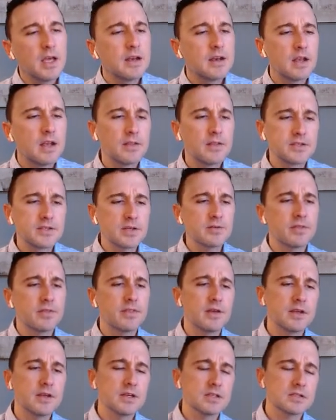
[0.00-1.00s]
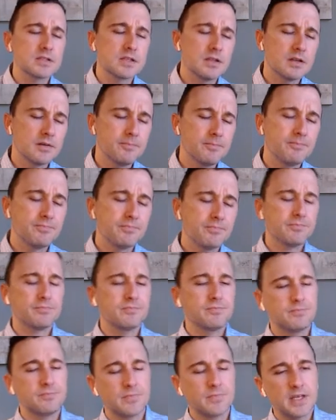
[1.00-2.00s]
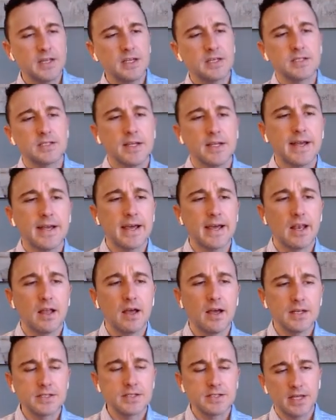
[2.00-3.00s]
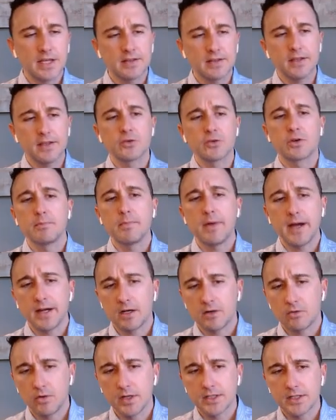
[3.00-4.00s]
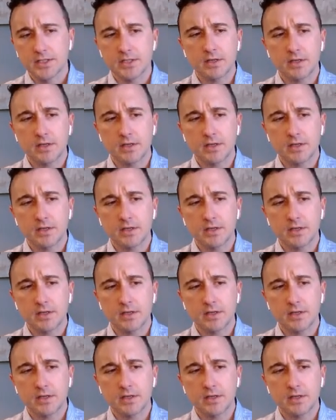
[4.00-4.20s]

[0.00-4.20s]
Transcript: Now, these other things, the ESC guidelines say that these are minor risk